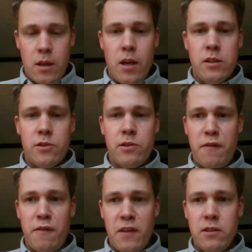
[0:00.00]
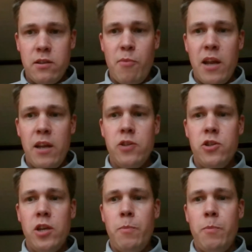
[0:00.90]
It's definitely still remaining
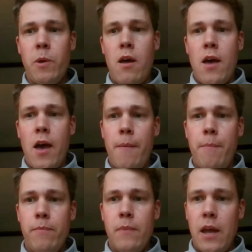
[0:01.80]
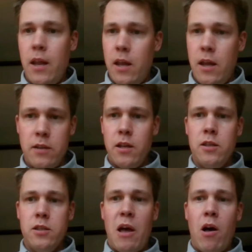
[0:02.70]
cheaper. As I
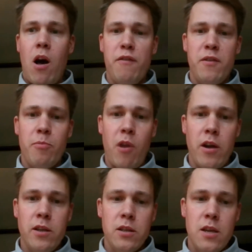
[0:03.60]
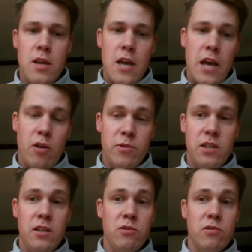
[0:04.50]
said, it's about half the price. And
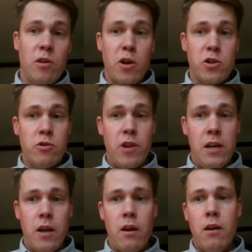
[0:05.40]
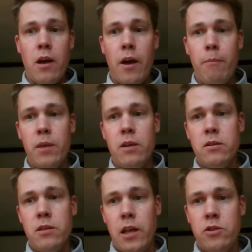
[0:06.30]
obviously, it's also much greener
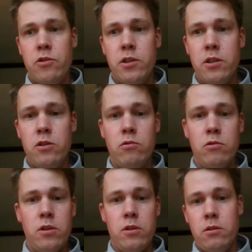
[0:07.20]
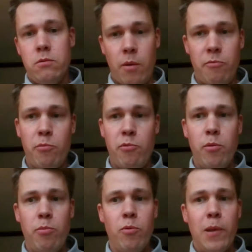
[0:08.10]
because the electricity sources come
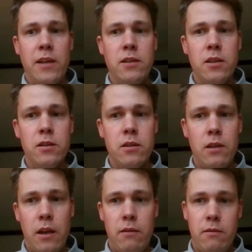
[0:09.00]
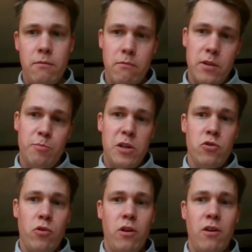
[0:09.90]
from renewable places, and
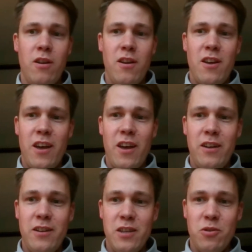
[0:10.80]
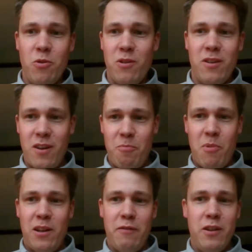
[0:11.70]
petrol and diesel,
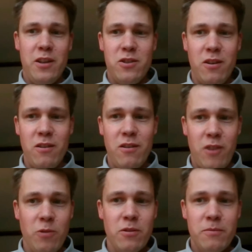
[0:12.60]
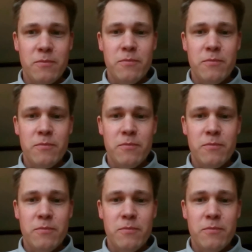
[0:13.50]
by definition, don't.